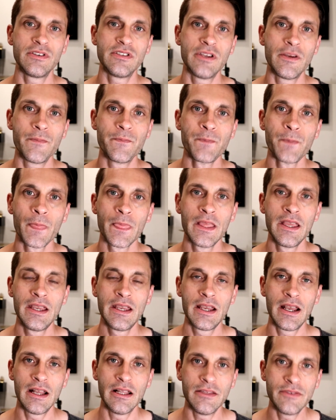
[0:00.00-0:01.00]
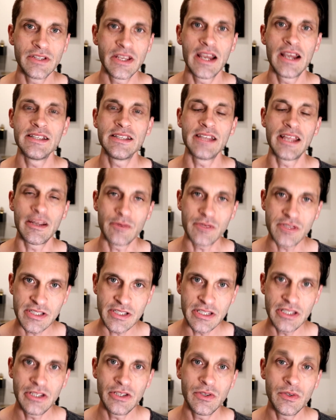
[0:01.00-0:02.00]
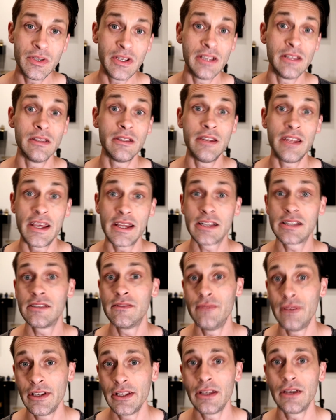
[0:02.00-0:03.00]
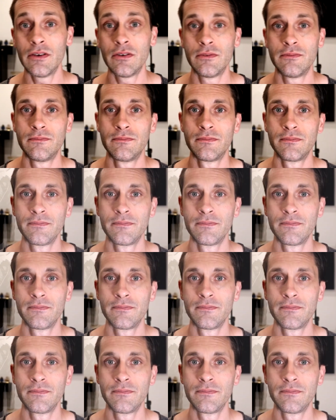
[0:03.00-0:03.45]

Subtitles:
So I love you guys, and I'll see you in the next video.